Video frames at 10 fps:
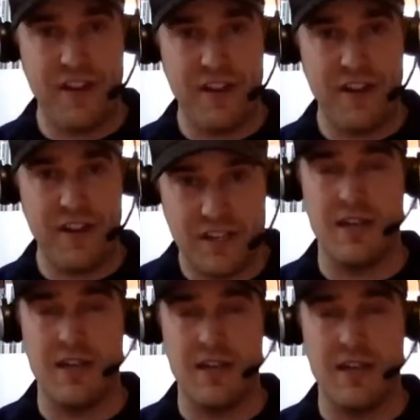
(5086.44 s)

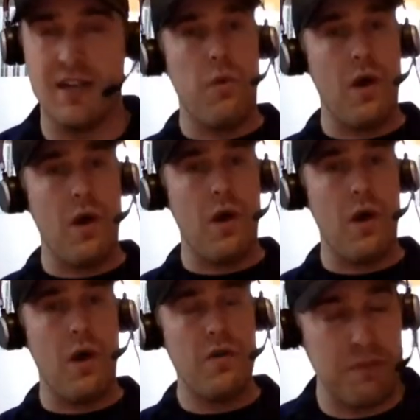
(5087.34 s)
trafficked site,
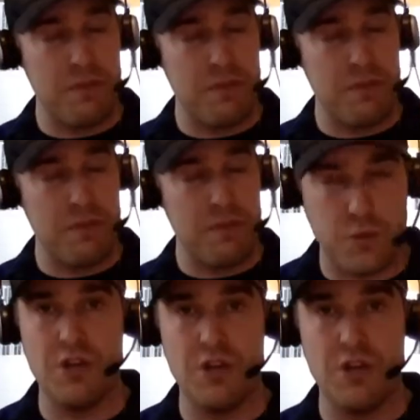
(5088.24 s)
the one where the most
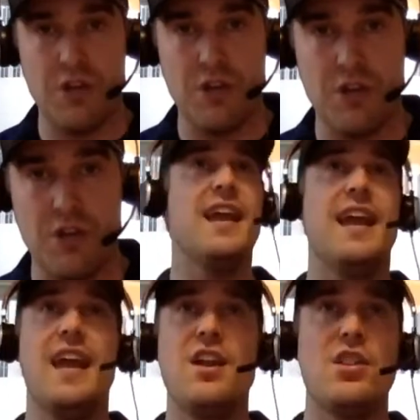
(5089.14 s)
businesses were
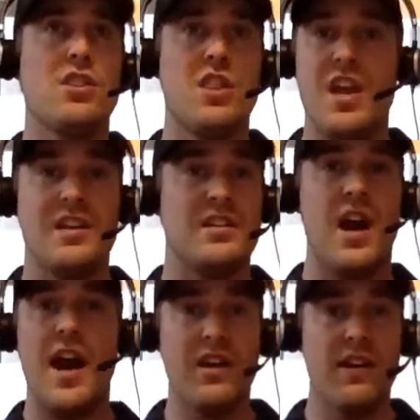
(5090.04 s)
using it.
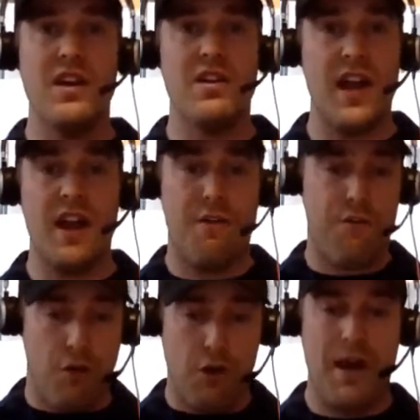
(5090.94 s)
In the entire
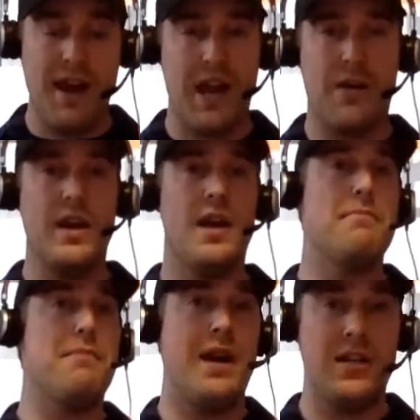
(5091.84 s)
internet for my
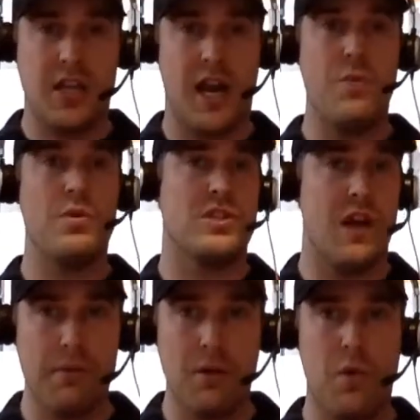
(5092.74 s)
area, my site
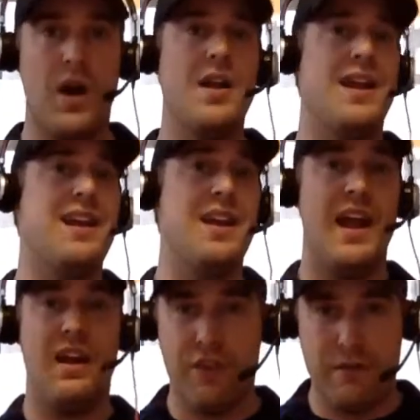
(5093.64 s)
was number one in
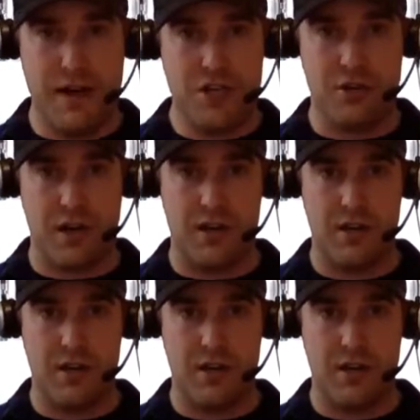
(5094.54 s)
every metric.